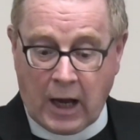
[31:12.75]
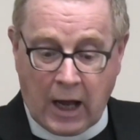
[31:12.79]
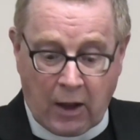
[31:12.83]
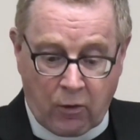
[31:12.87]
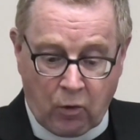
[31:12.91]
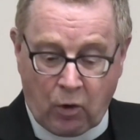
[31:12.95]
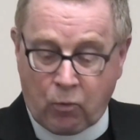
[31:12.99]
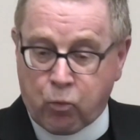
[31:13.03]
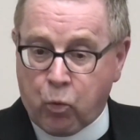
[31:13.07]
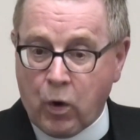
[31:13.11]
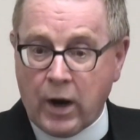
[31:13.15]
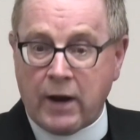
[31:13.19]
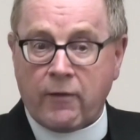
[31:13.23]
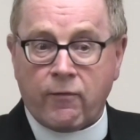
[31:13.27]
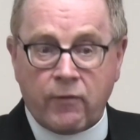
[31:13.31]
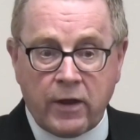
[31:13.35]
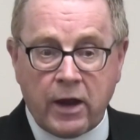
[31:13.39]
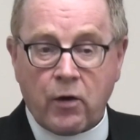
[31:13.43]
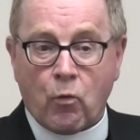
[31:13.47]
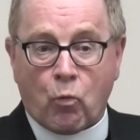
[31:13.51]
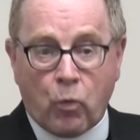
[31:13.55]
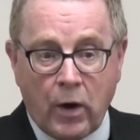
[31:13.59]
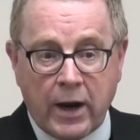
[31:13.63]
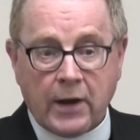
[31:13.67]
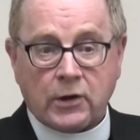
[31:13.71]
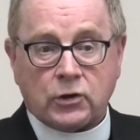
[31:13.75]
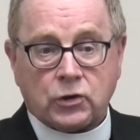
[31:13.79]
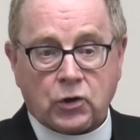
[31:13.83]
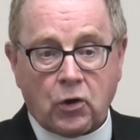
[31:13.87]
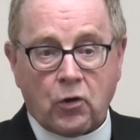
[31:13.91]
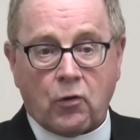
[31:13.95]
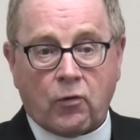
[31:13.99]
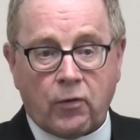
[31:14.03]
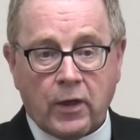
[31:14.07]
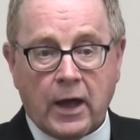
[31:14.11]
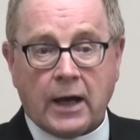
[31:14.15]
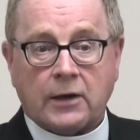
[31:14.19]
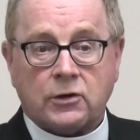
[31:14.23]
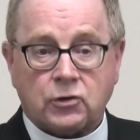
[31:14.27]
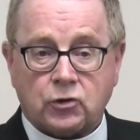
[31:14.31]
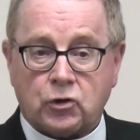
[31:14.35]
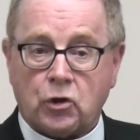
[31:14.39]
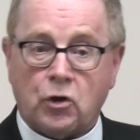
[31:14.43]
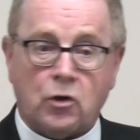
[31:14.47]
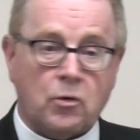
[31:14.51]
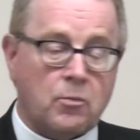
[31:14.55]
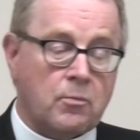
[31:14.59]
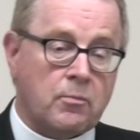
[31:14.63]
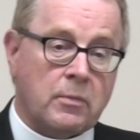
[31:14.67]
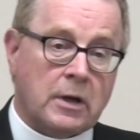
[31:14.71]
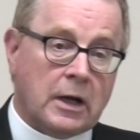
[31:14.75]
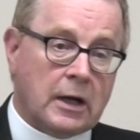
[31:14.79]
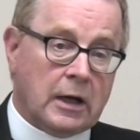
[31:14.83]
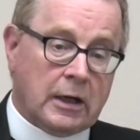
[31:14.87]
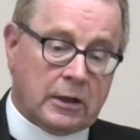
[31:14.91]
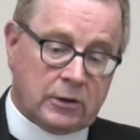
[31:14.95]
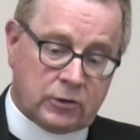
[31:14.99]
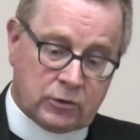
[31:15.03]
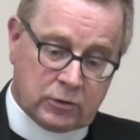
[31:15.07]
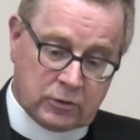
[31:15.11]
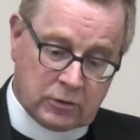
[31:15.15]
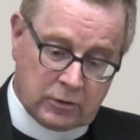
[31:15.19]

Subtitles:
And when they went to that tomb